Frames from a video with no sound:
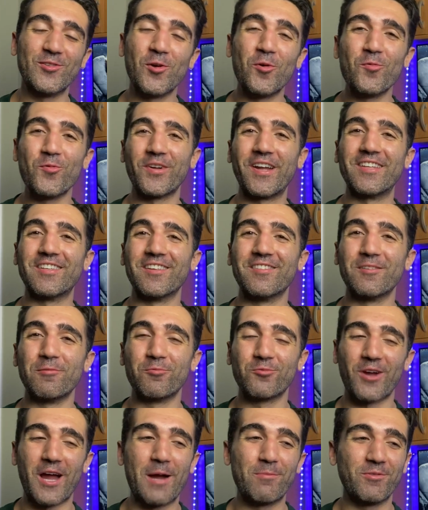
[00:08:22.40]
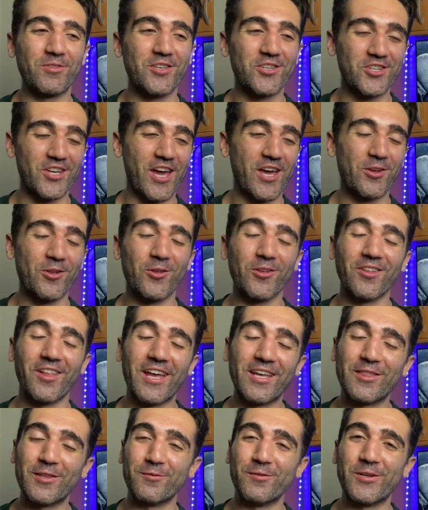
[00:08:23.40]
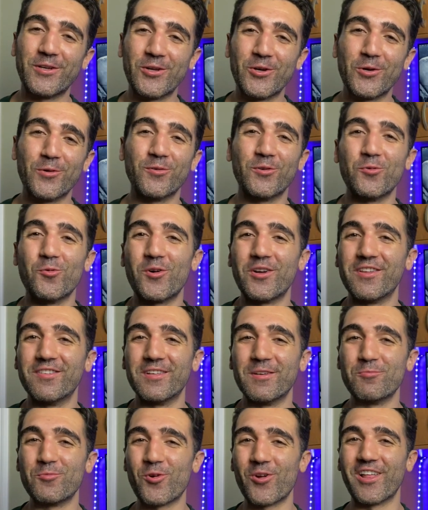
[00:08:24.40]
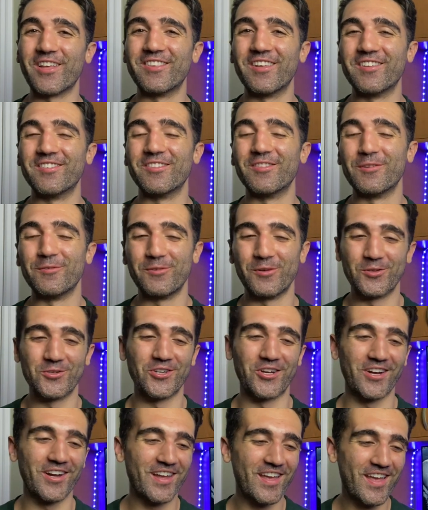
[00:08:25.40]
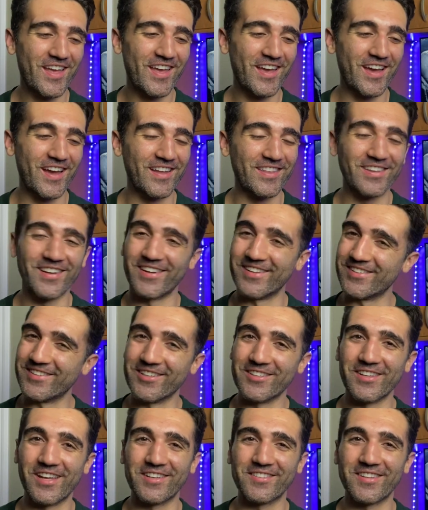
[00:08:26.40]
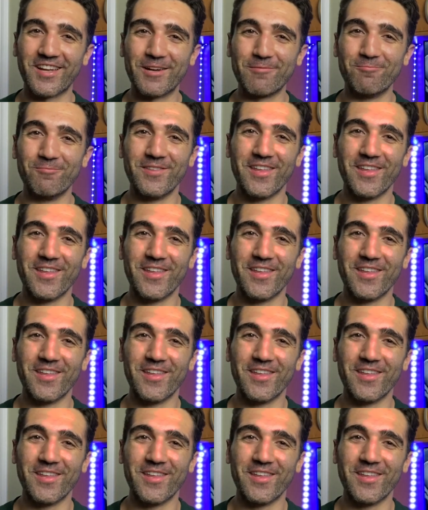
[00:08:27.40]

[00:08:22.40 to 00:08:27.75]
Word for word: Don't forget to subscribe to the channel, like the video if you wanna see more like this in the future. And uh, until next time.